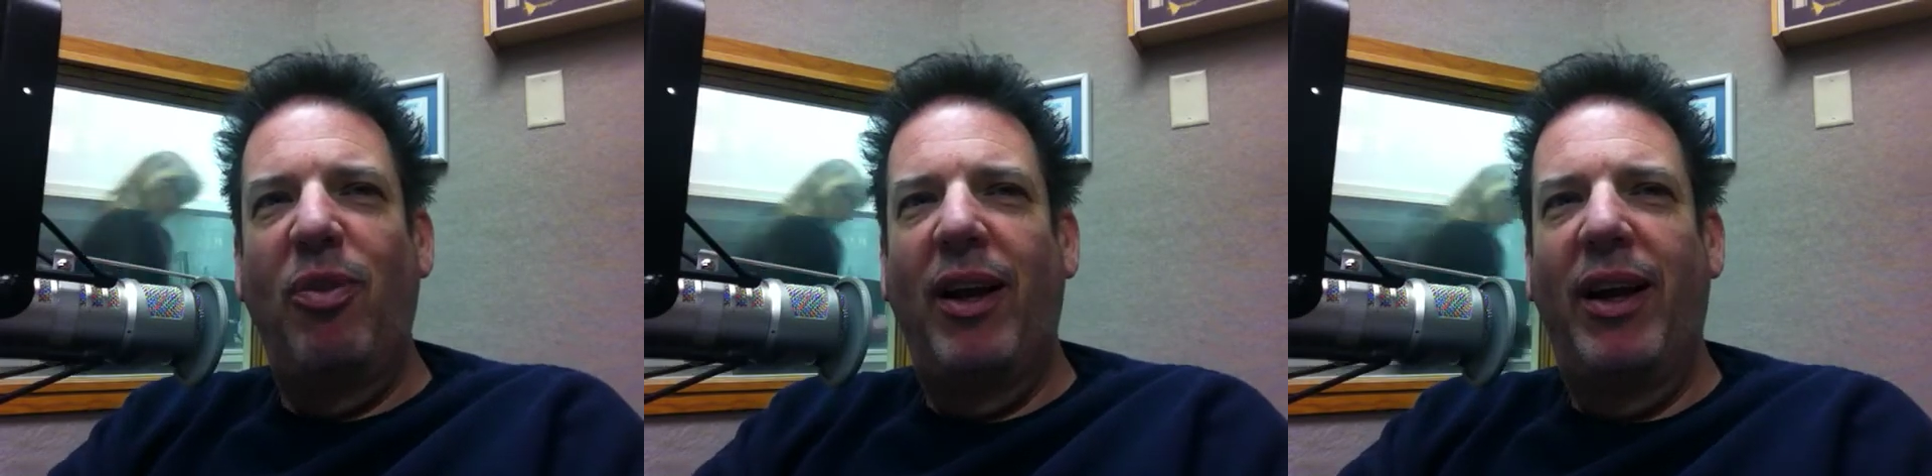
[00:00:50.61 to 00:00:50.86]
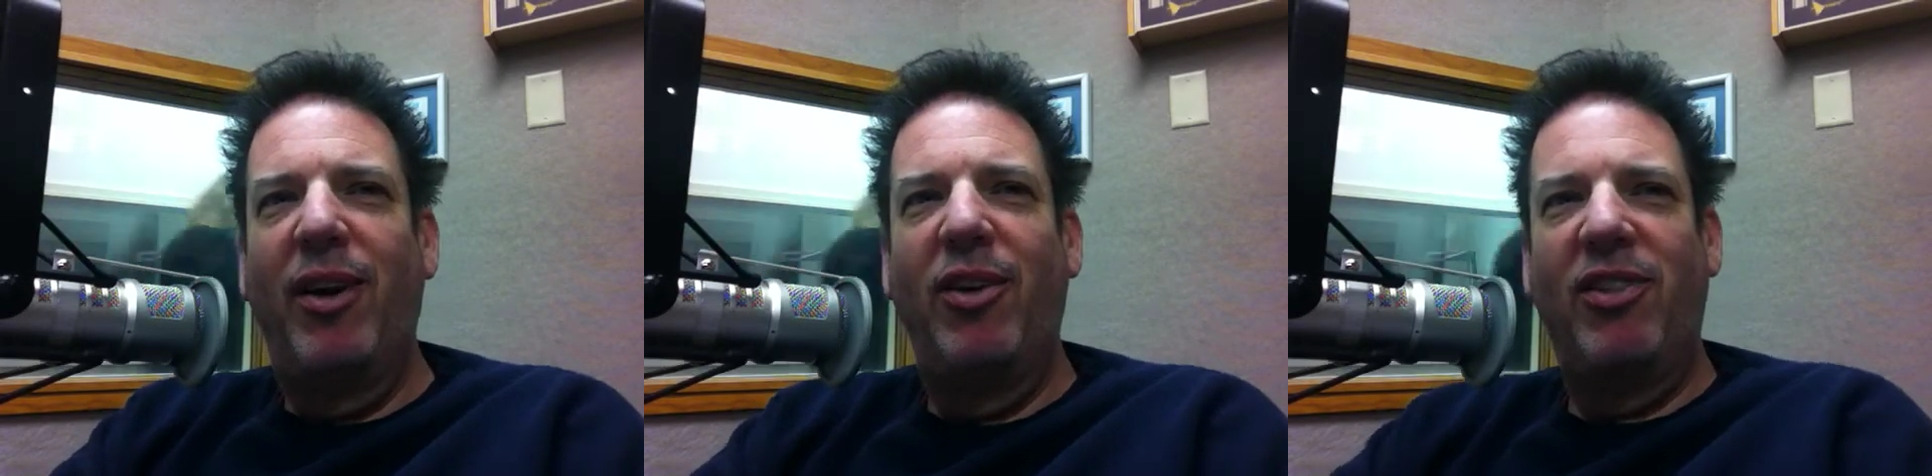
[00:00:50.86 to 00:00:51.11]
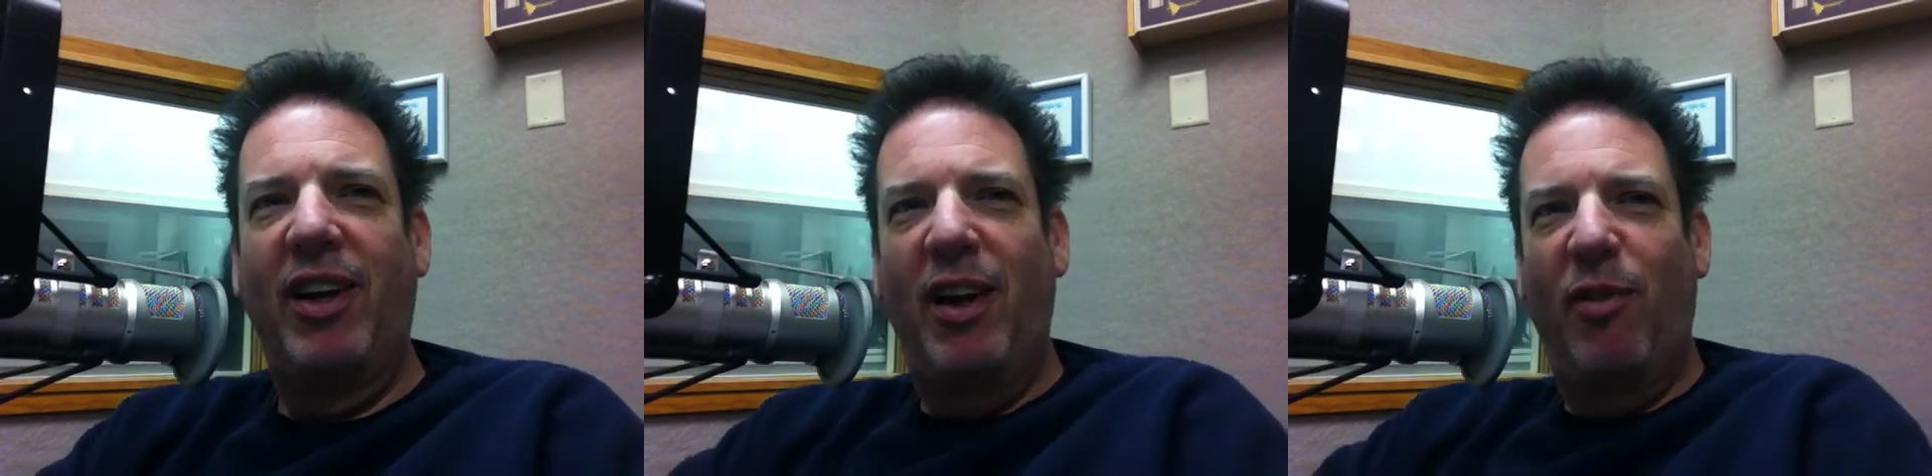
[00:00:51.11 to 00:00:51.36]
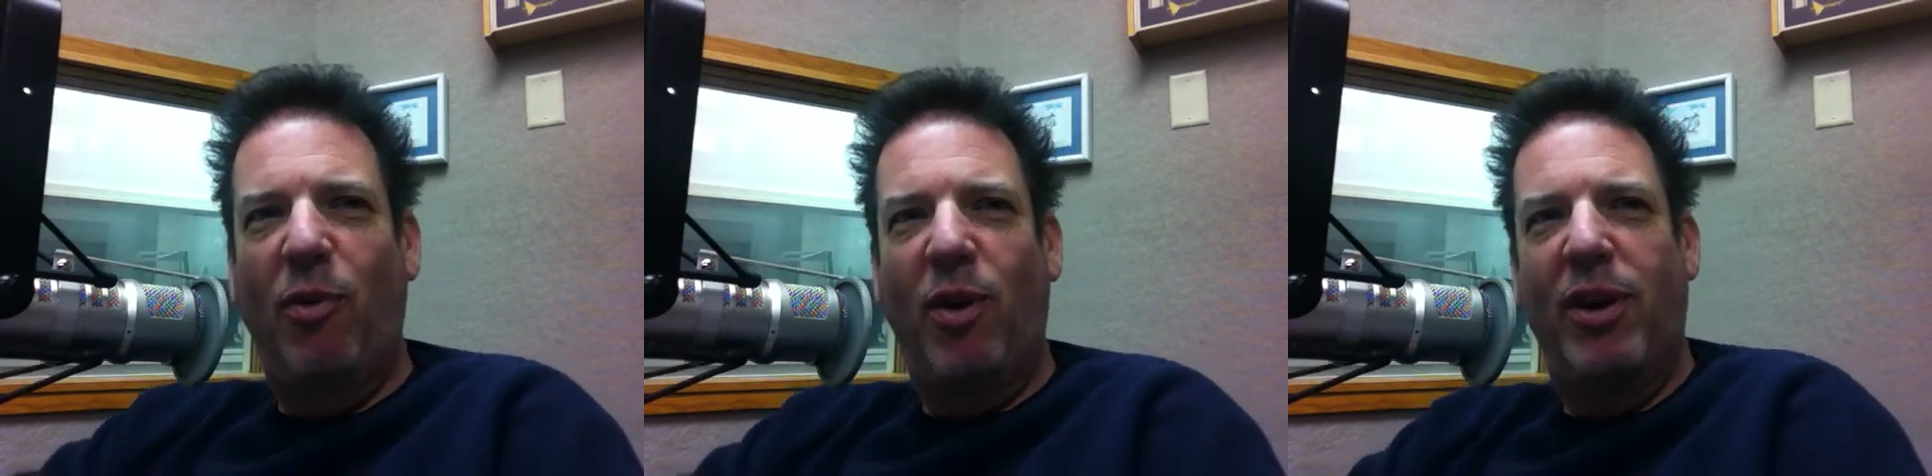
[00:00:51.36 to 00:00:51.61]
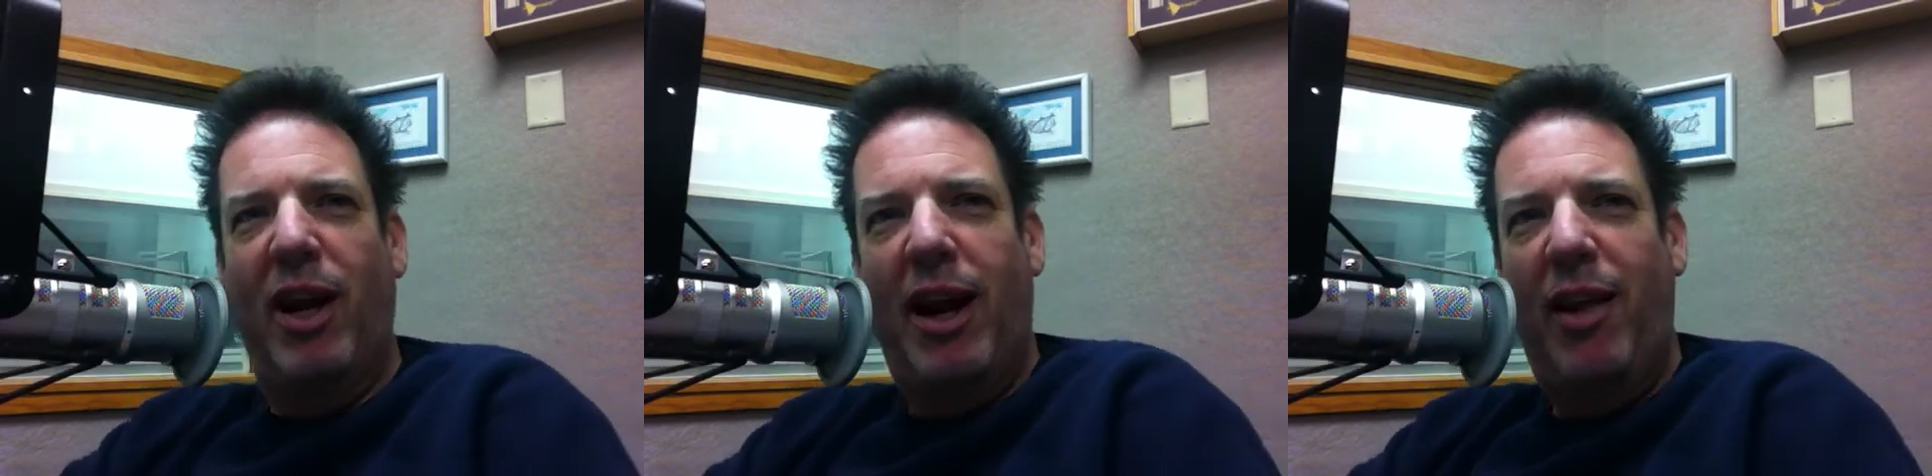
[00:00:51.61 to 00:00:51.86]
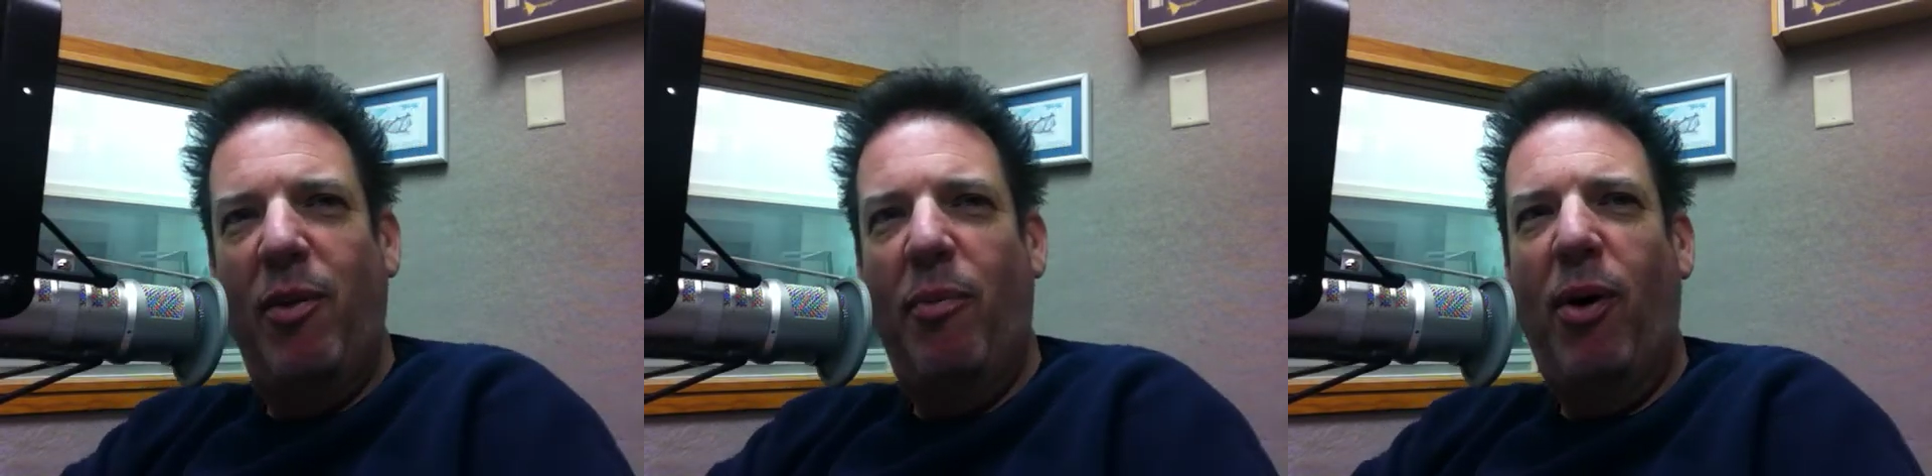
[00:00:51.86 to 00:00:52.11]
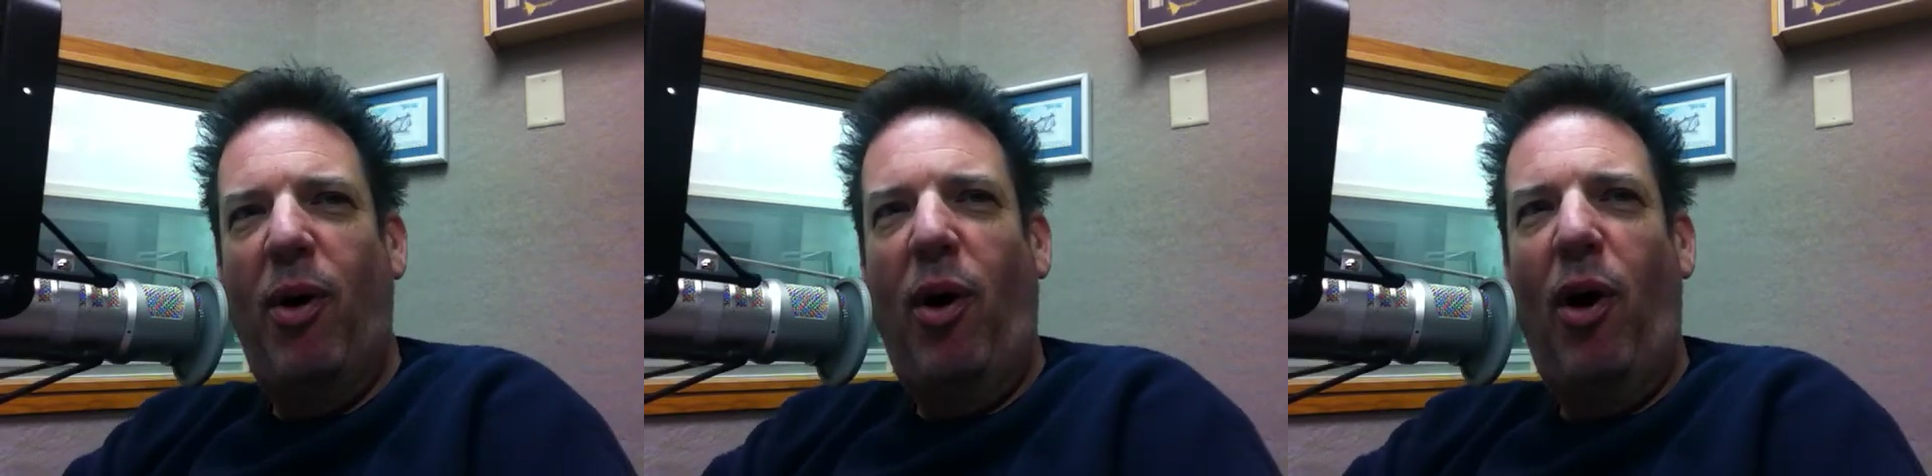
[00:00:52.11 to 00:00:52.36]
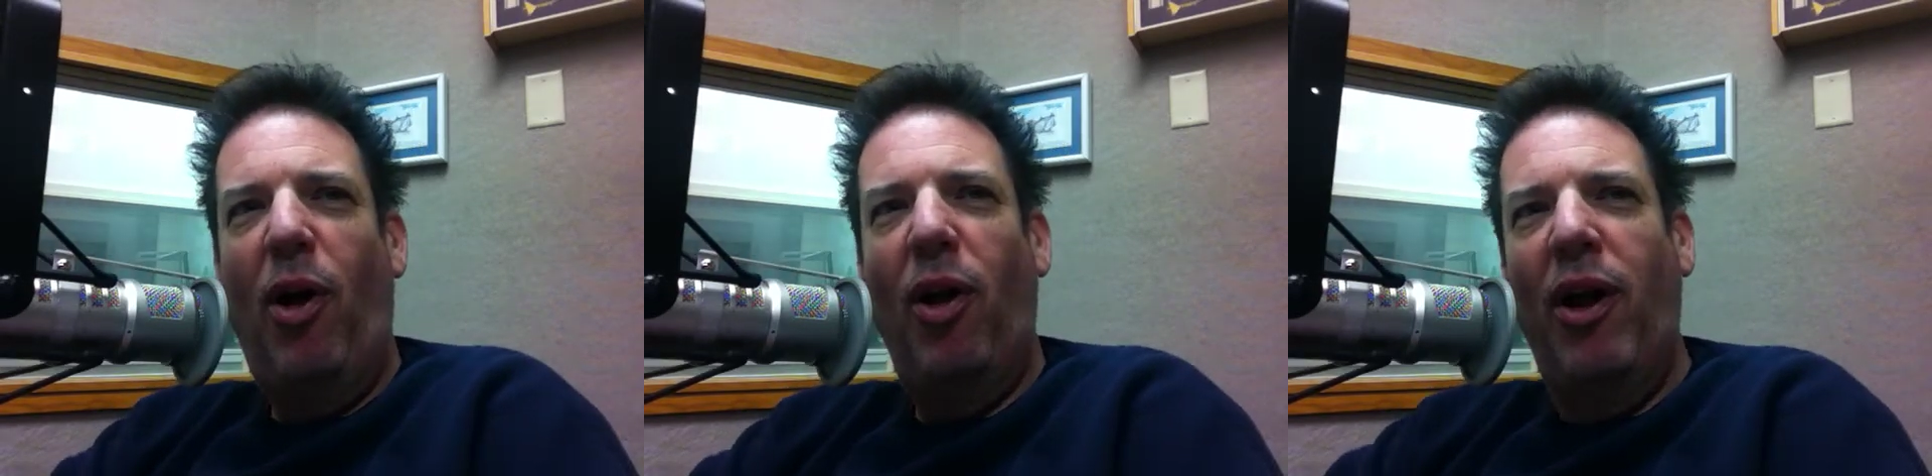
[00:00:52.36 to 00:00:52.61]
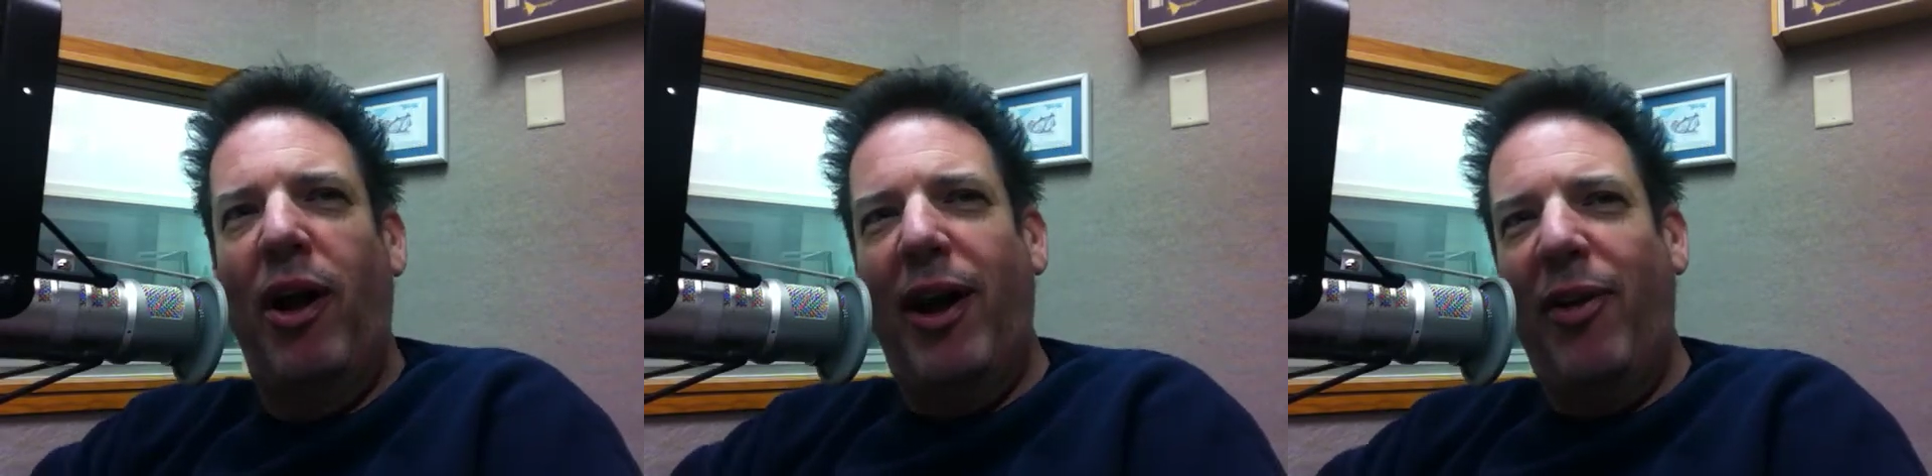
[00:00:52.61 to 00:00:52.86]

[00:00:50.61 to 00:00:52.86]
players and give one guy the ball.